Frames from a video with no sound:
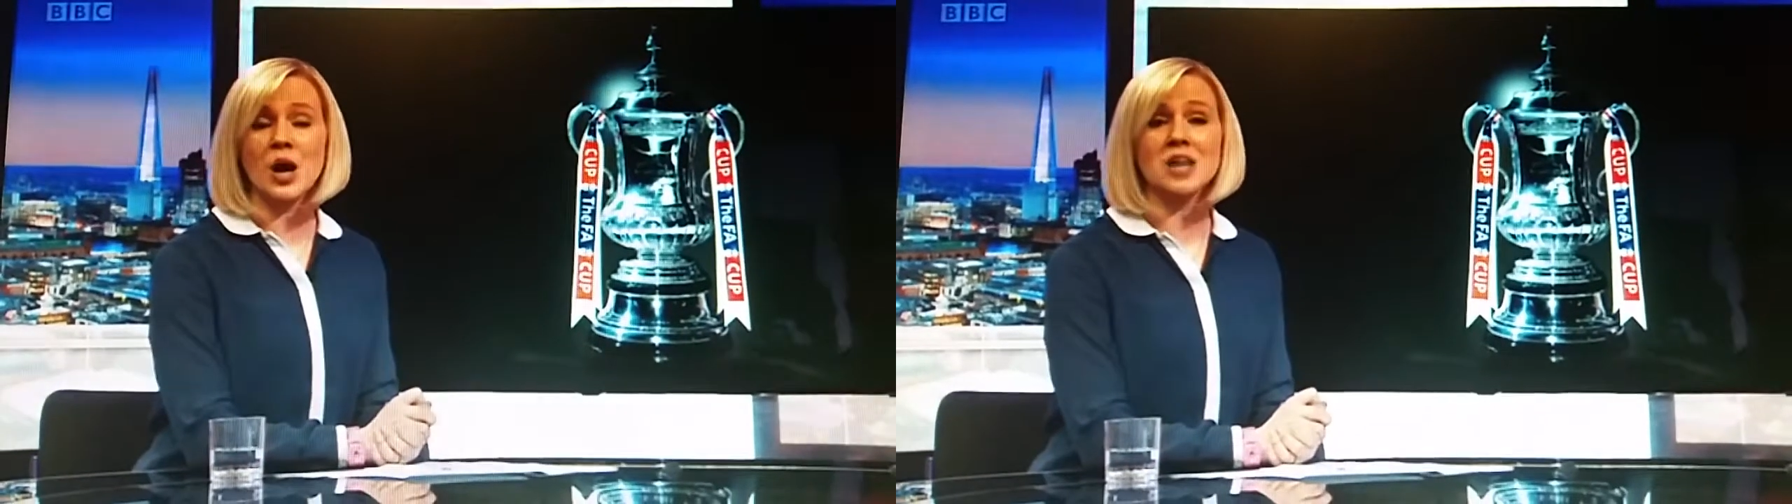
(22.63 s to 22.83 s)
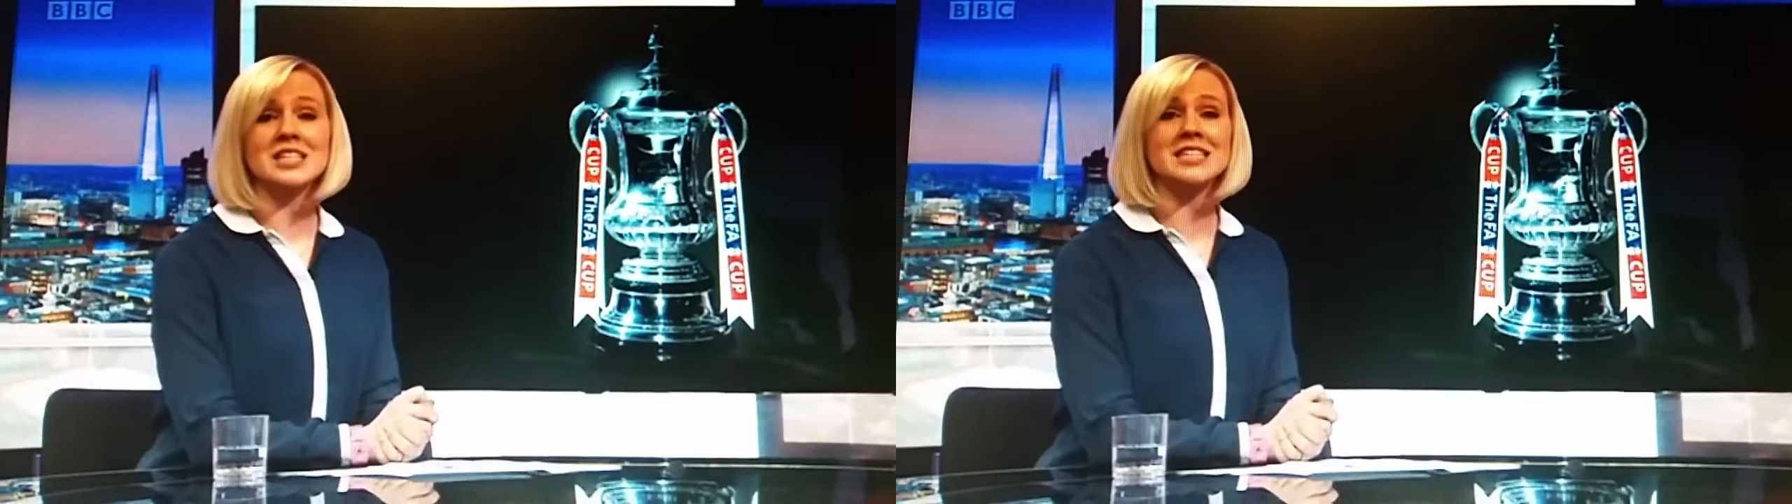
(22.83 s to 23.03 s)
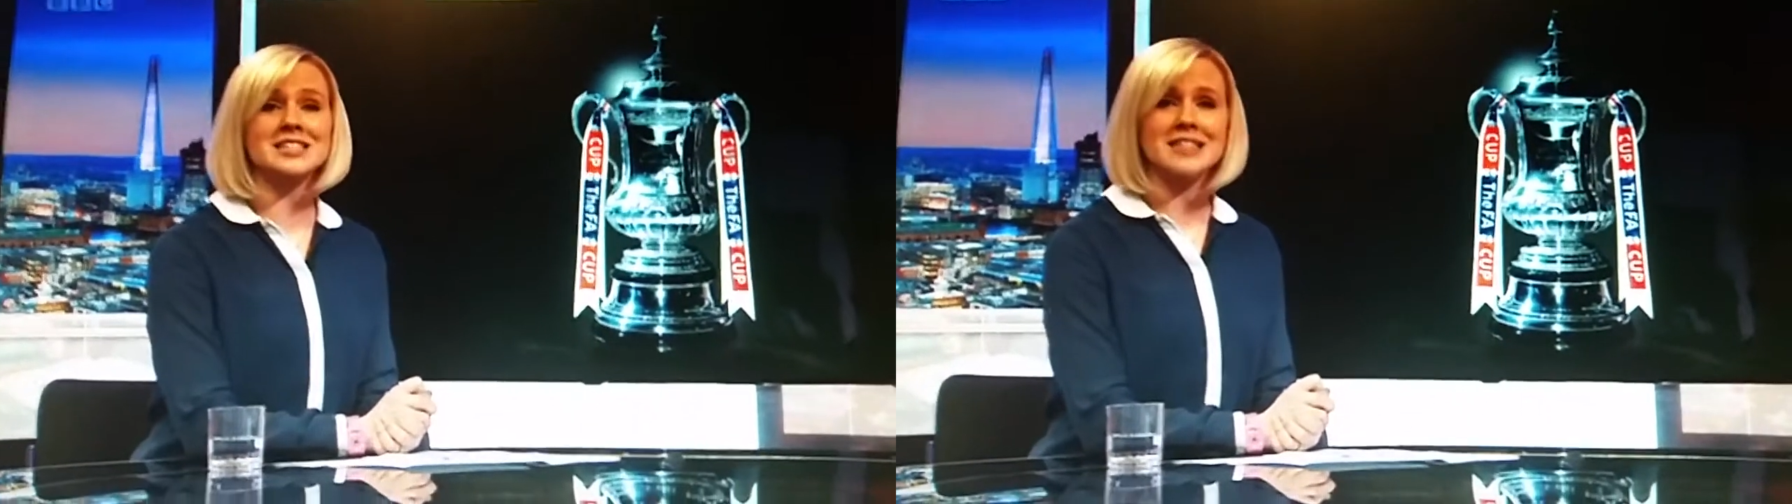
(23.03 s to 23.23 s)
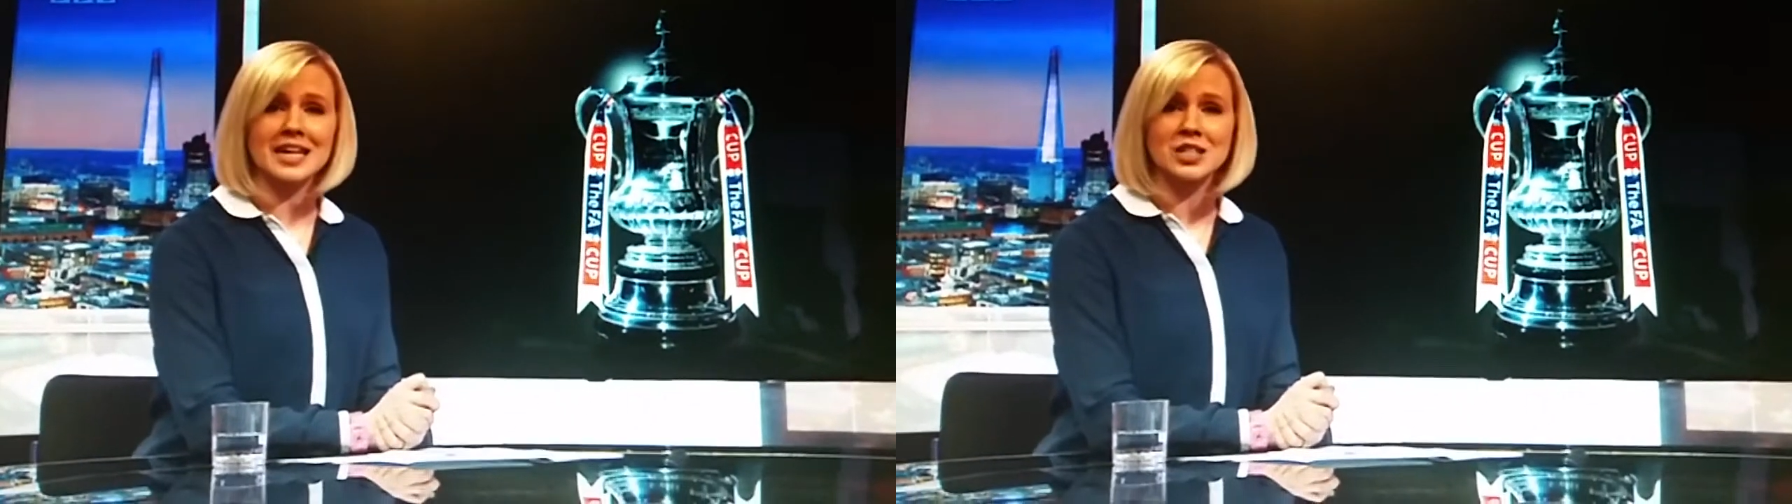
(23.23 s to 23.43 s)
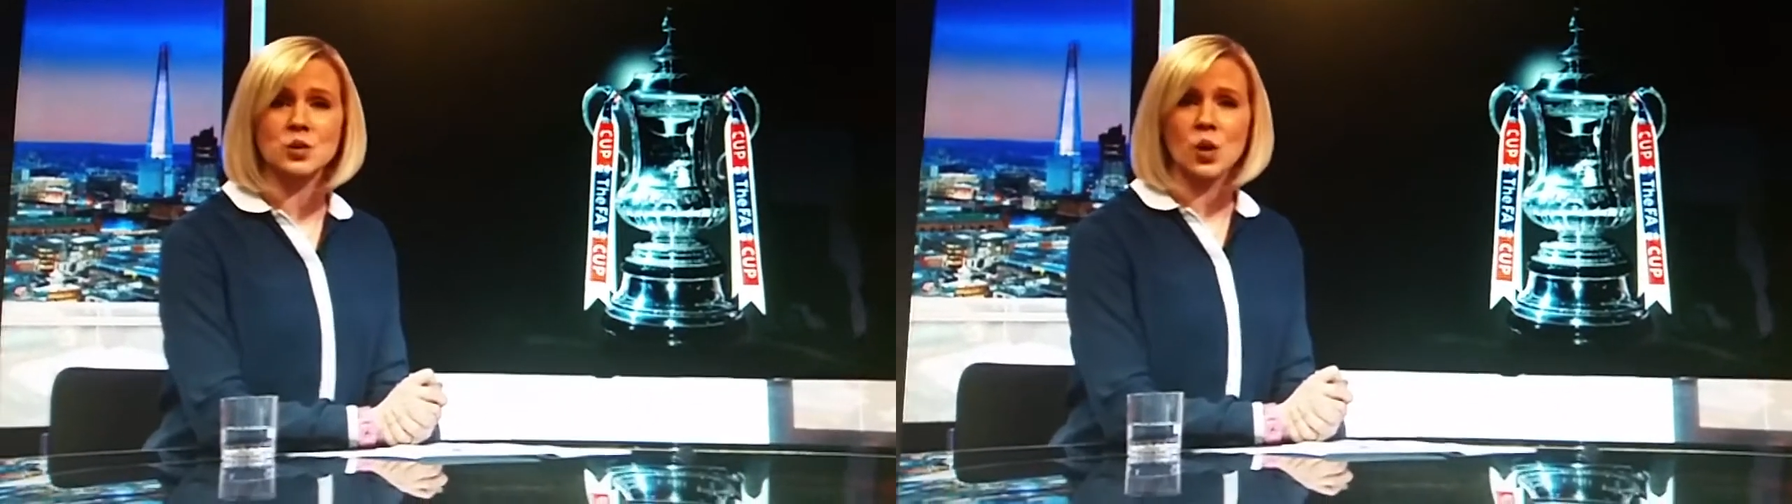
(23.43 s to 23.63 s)
part in the
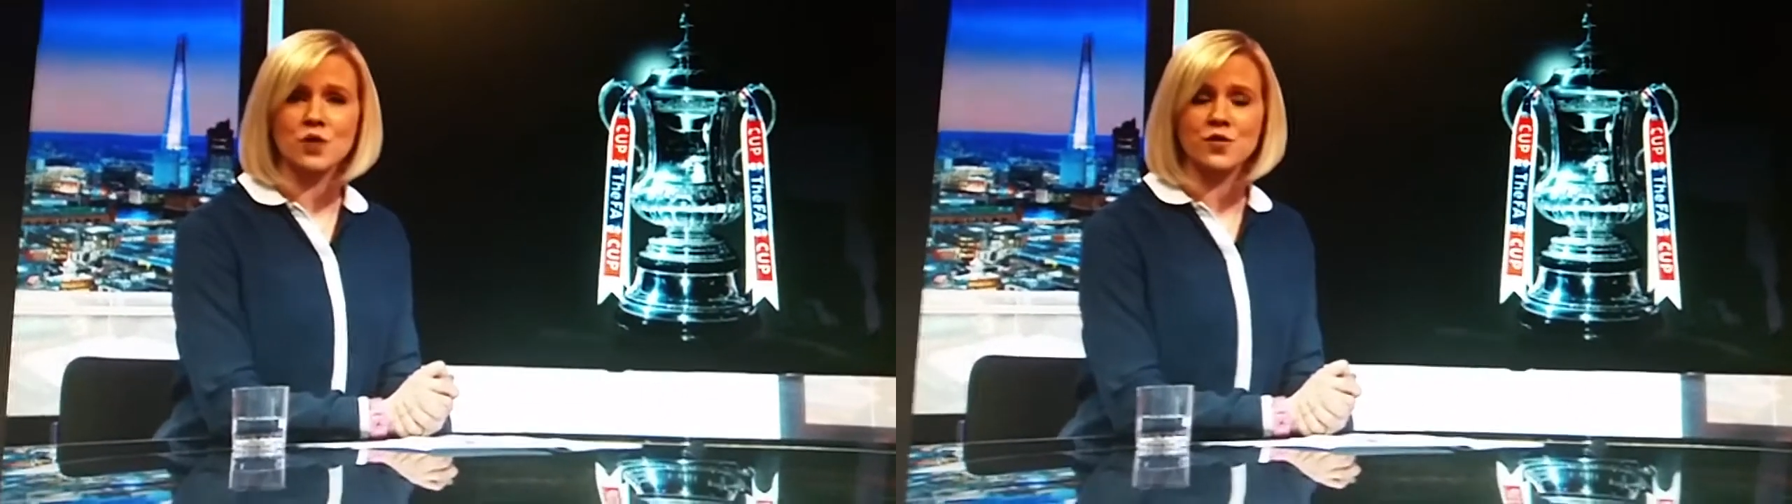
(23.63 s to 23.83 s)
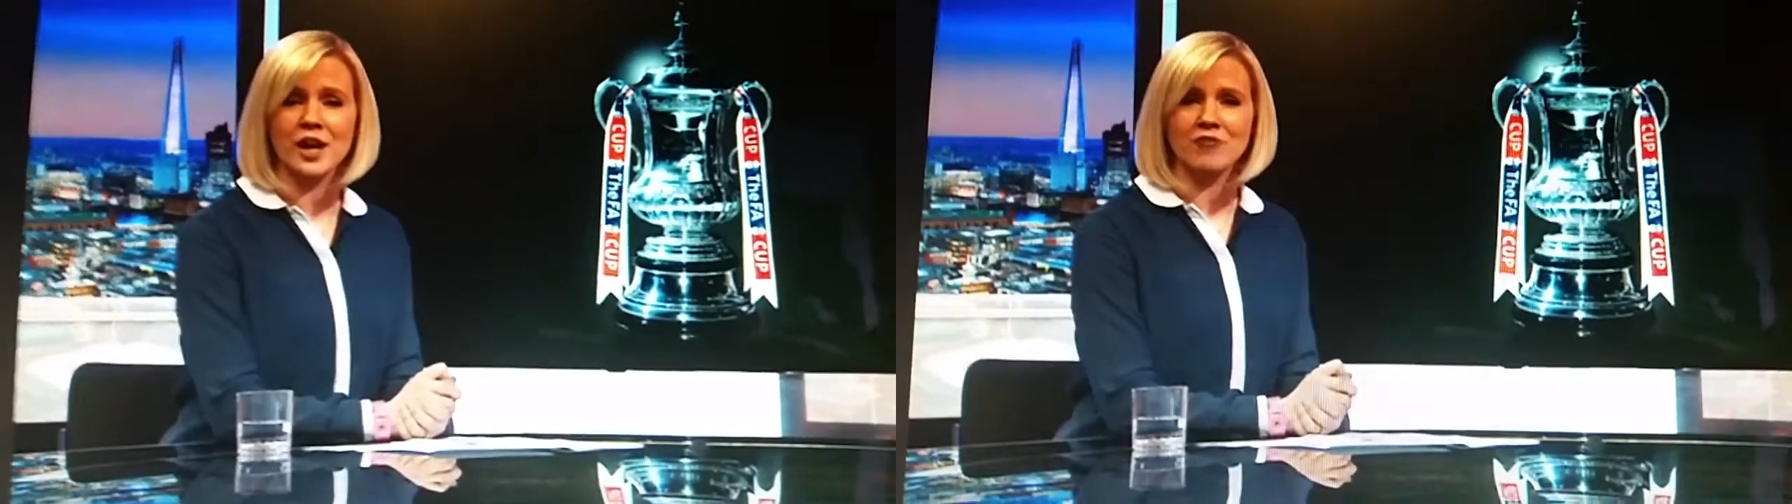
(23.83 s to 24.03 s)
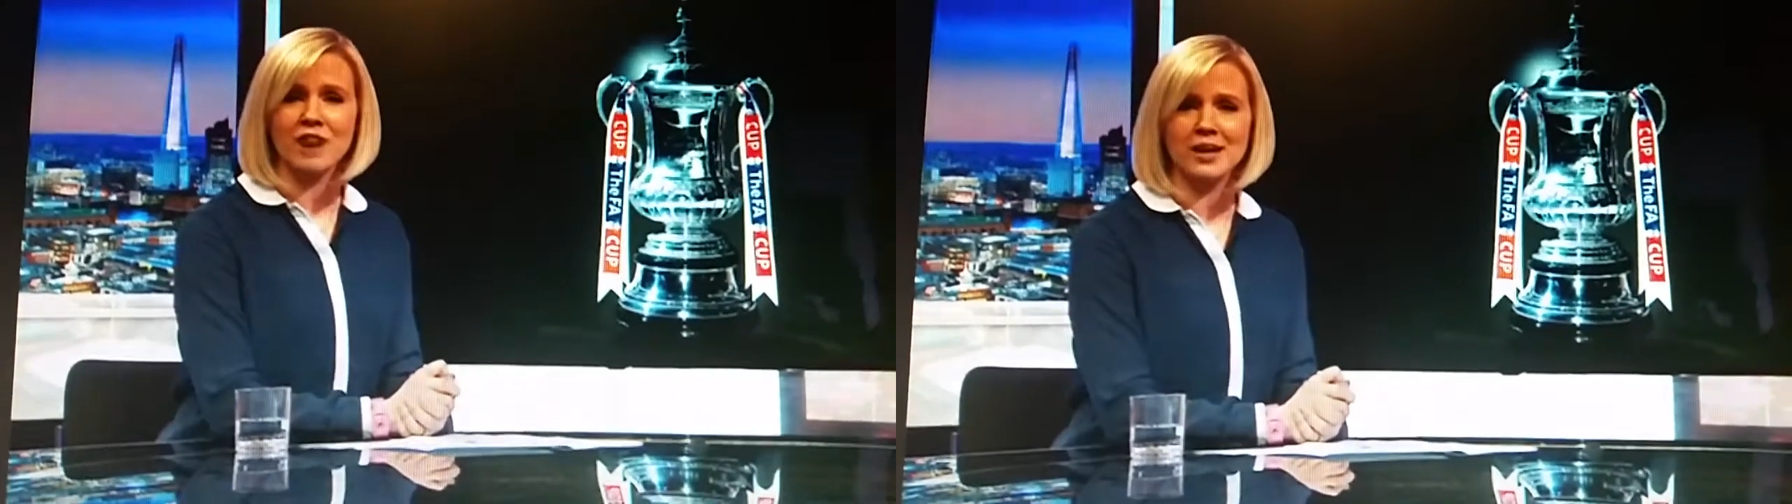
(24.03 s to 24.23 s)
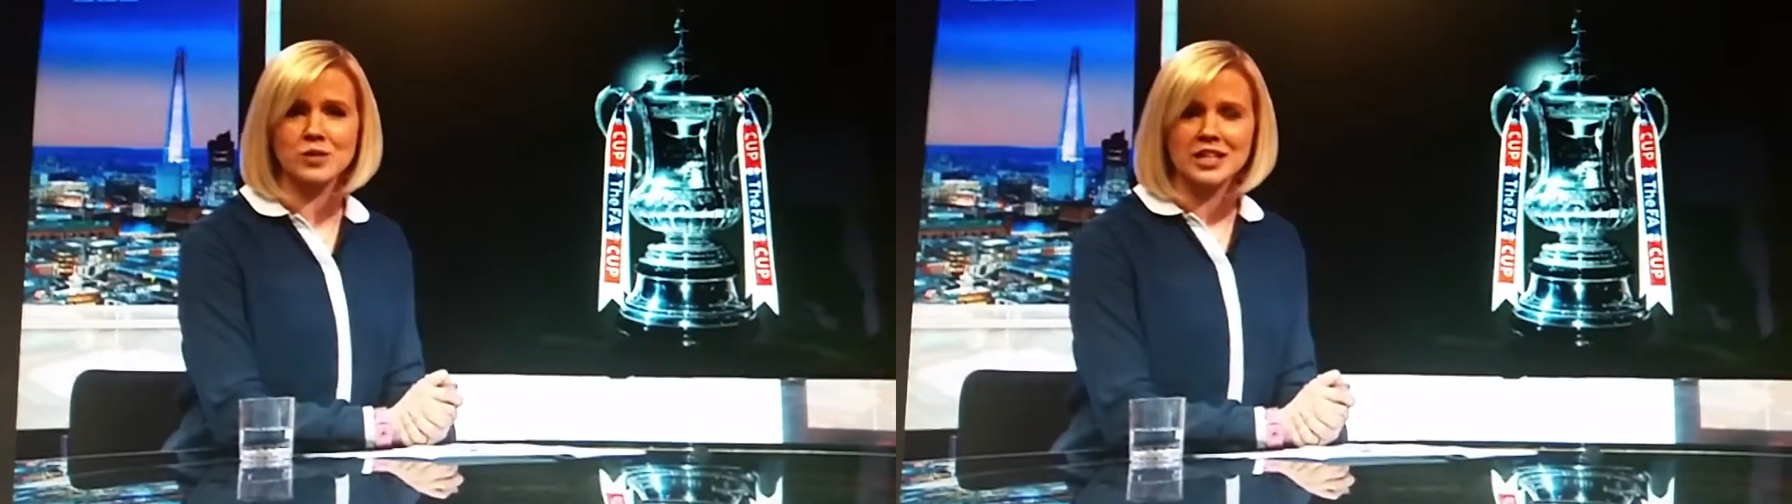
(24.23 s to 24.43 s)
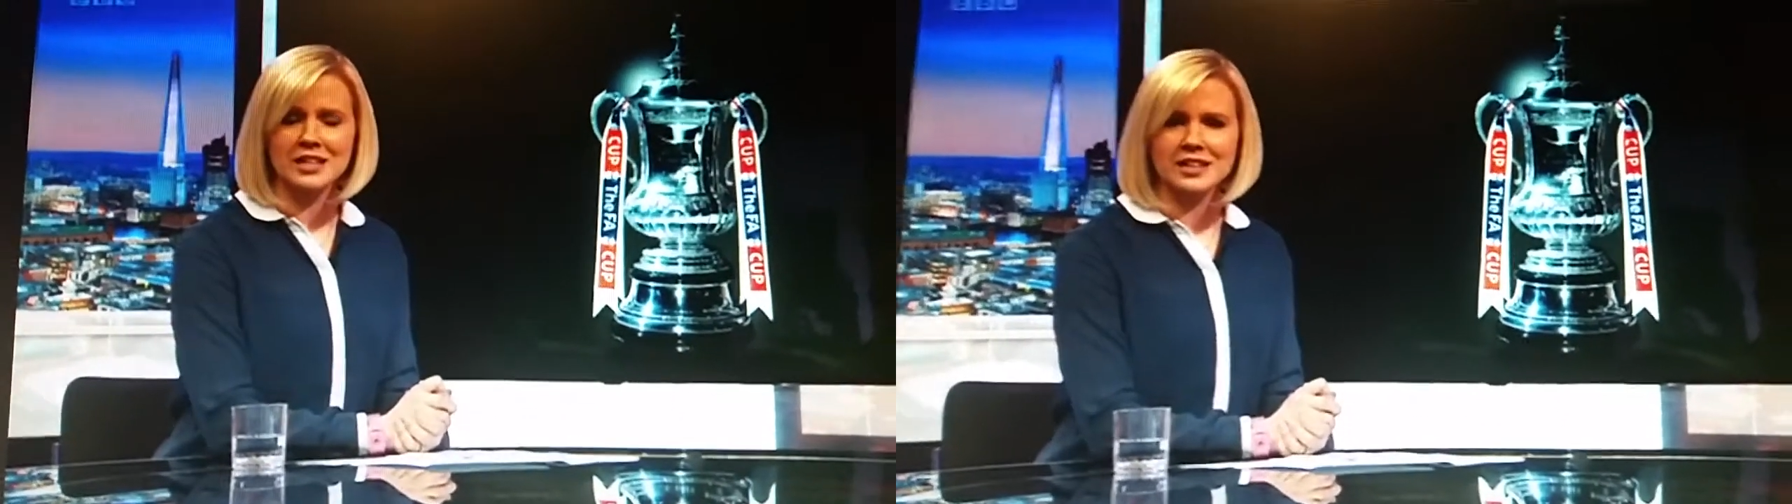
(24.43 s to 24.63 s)
second qualifying round,